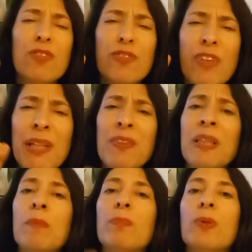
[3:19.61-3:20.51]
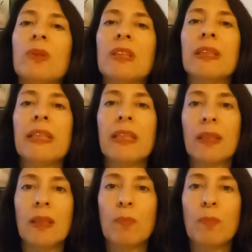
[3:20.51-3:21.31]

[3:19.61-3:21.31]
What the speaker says: very important healing